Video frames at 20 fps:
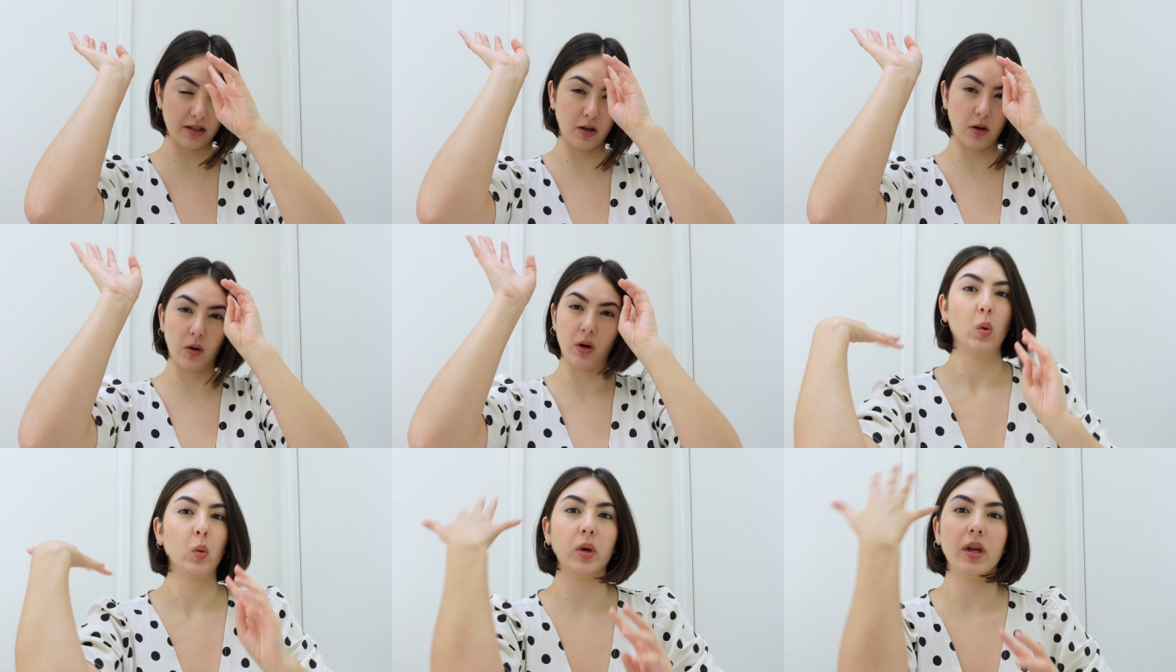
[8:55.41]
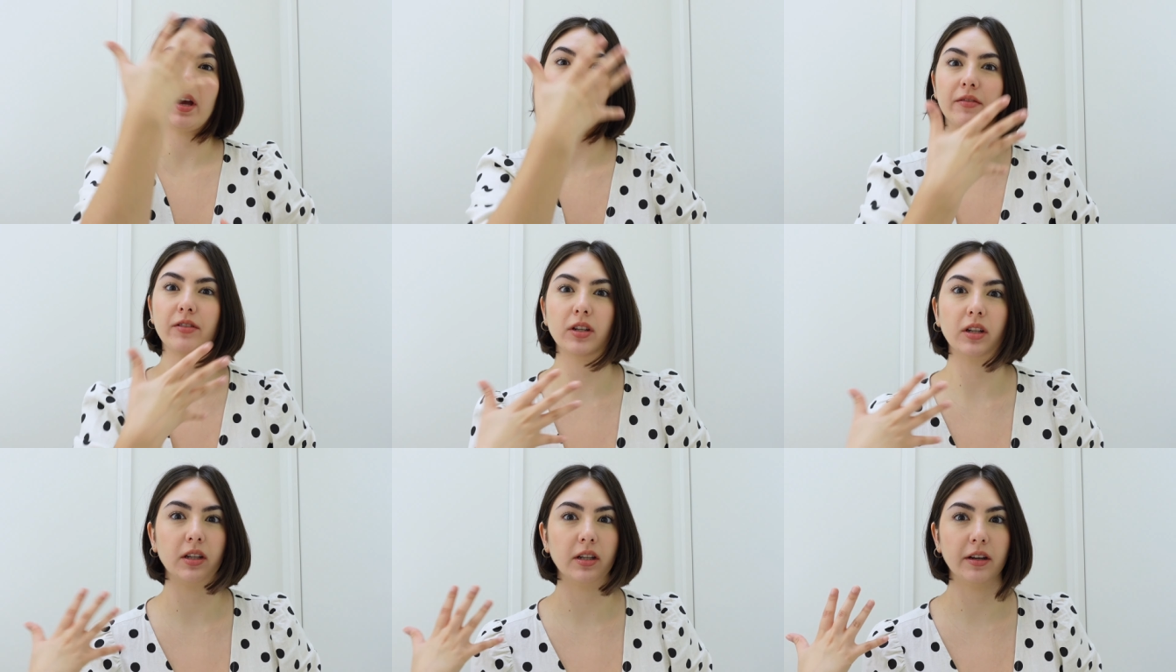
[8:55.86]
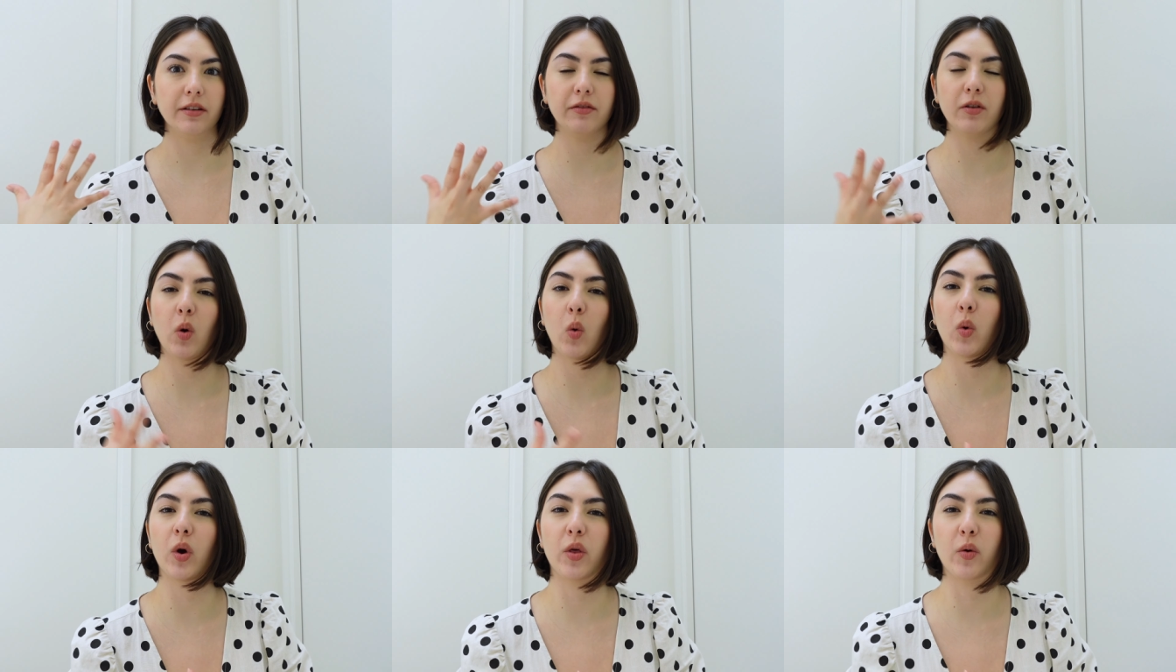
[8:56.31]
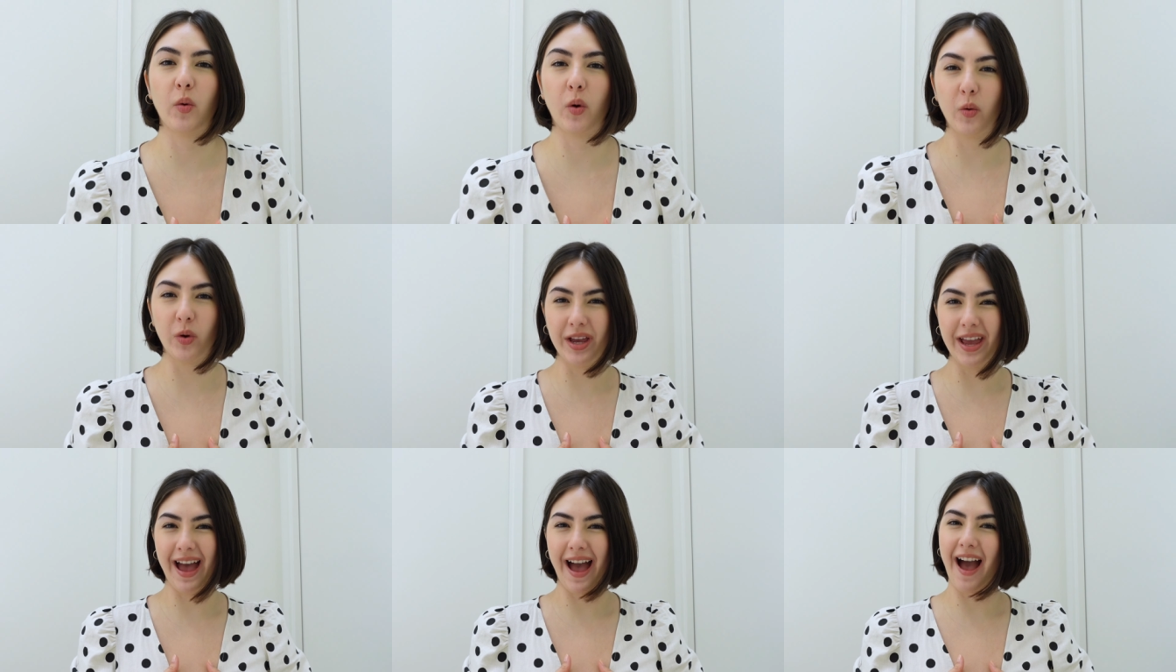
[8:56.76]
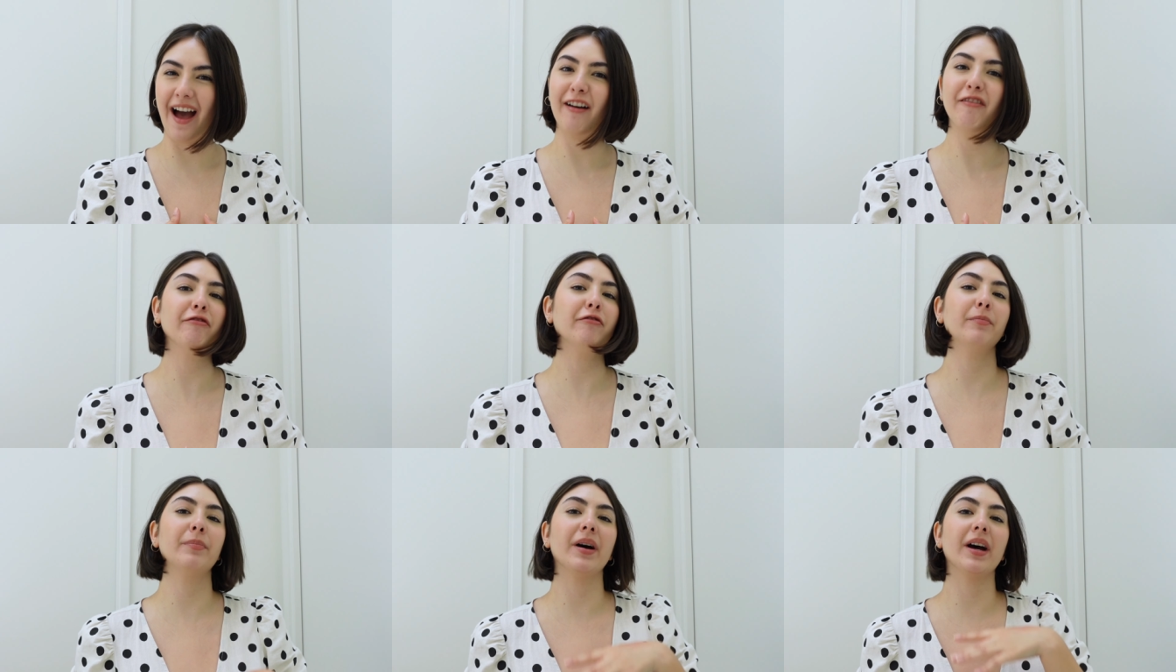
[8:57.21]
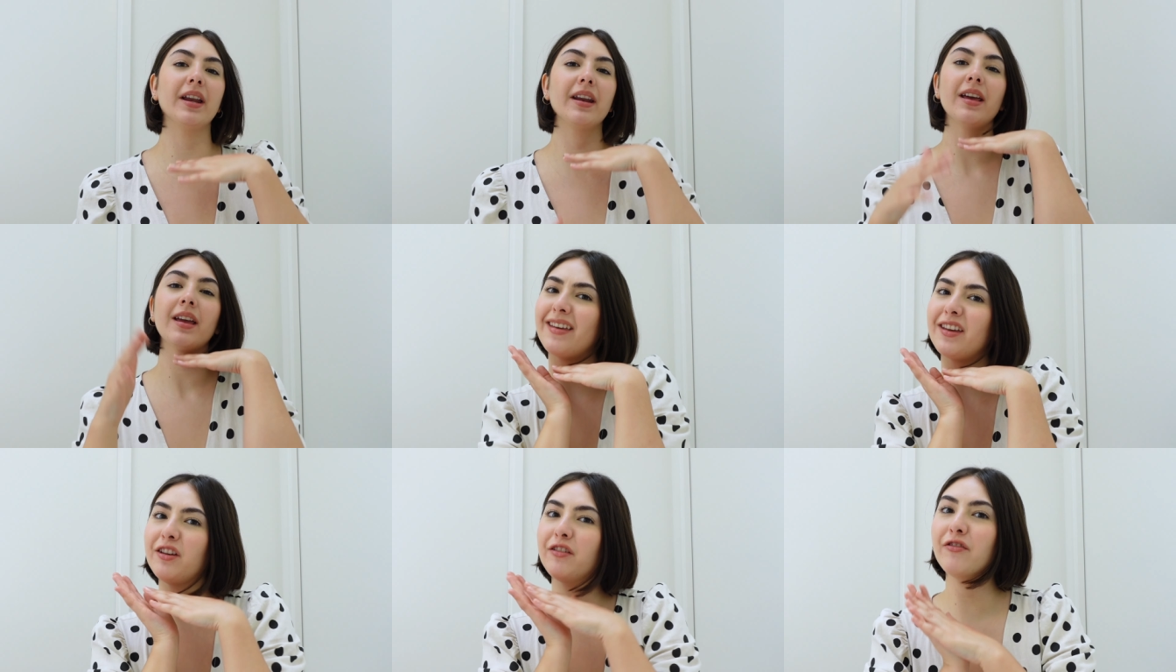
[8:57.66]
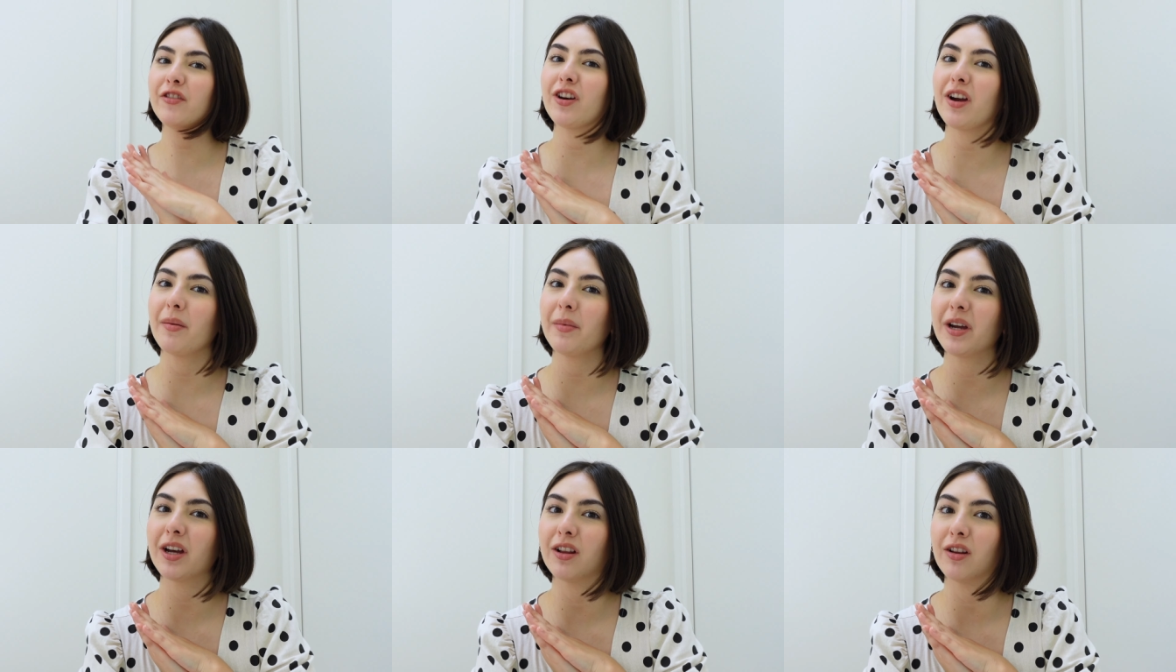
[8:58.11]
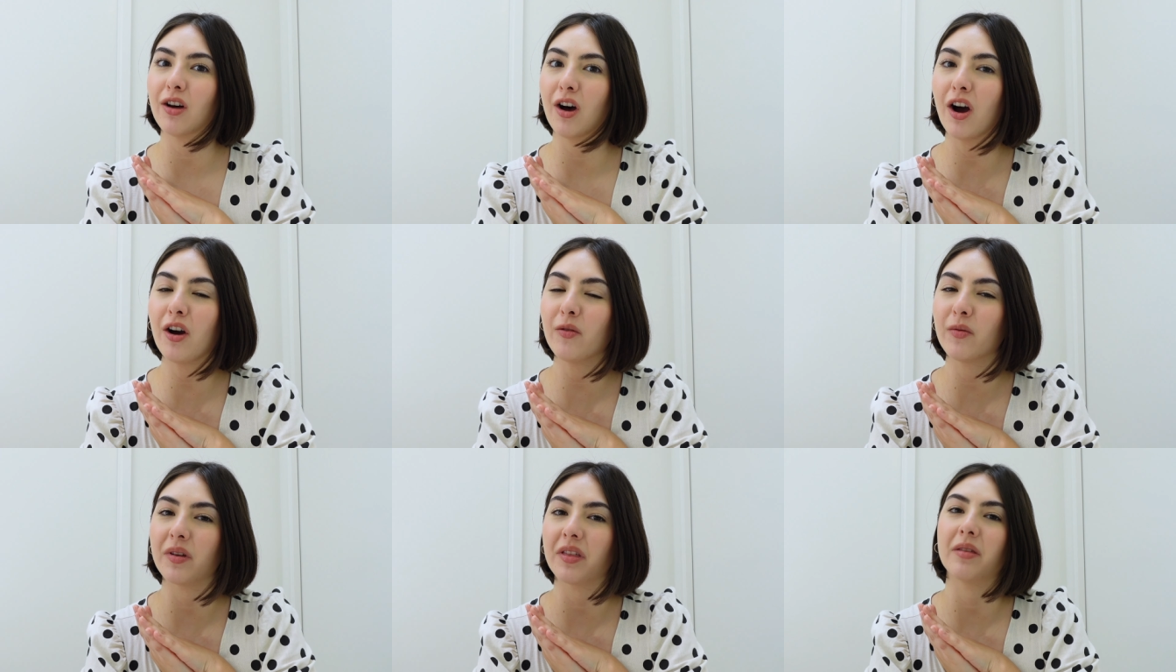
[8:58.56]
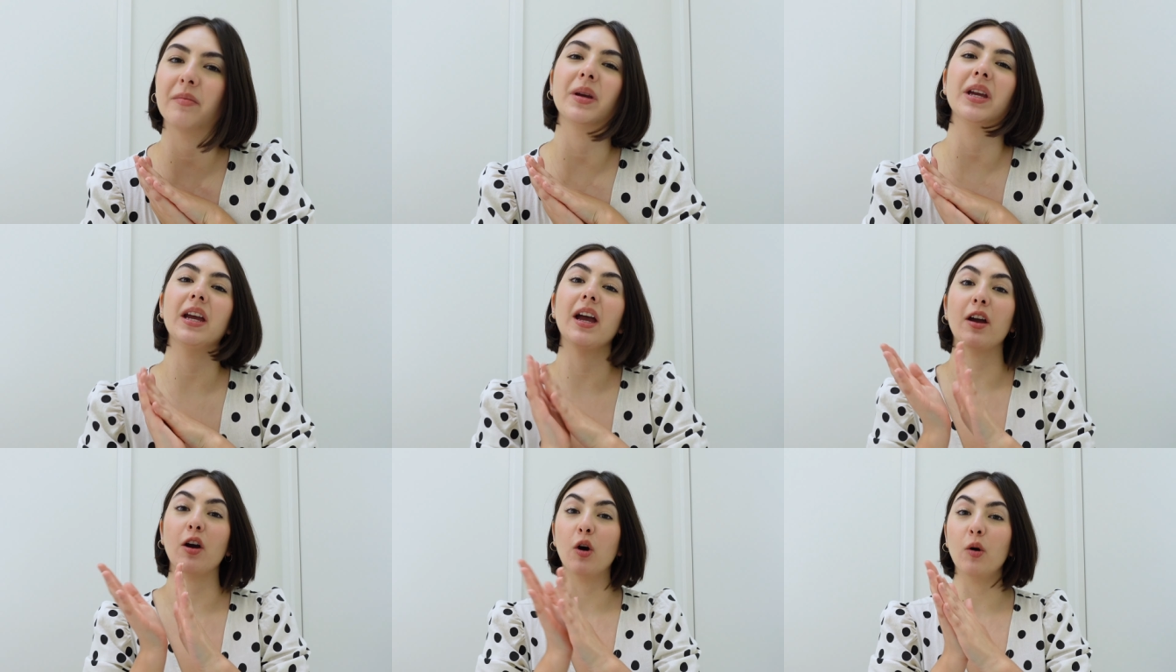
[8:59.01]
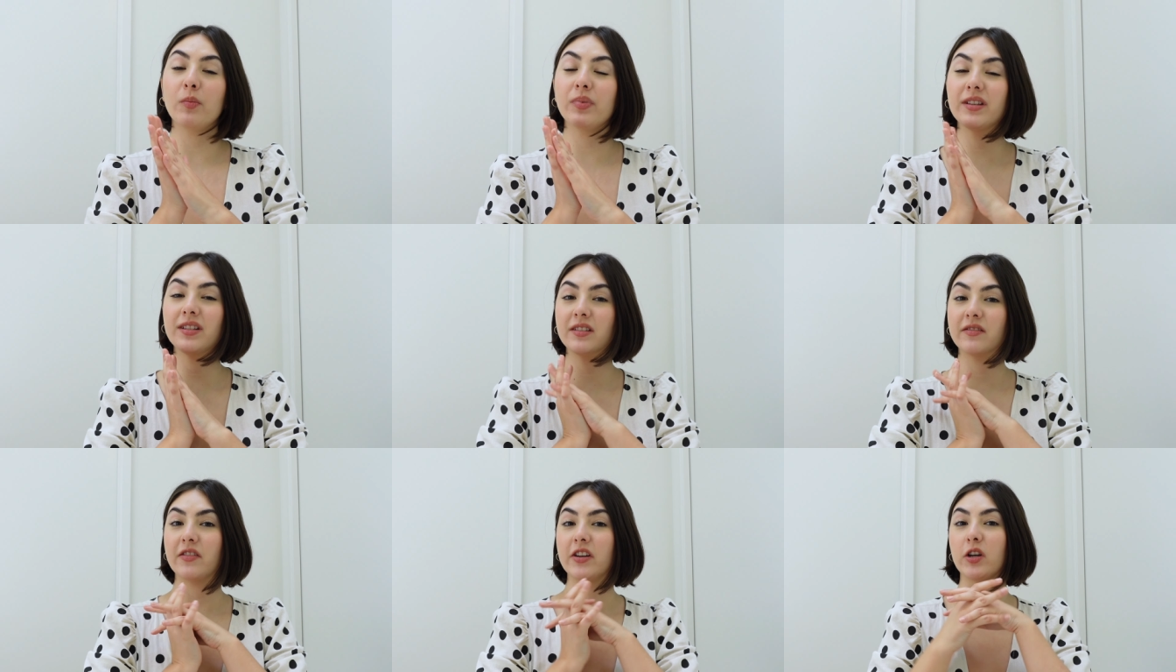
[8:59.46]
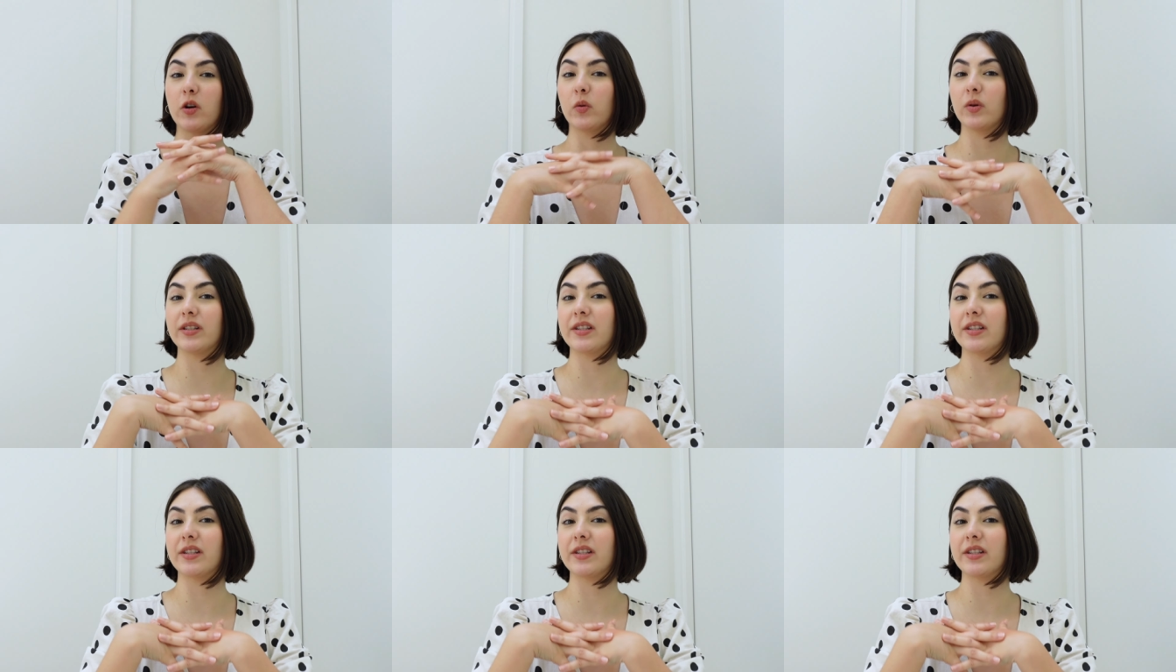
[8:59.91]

So we have to live with what we have. But thank you for coming along with me. I hope this video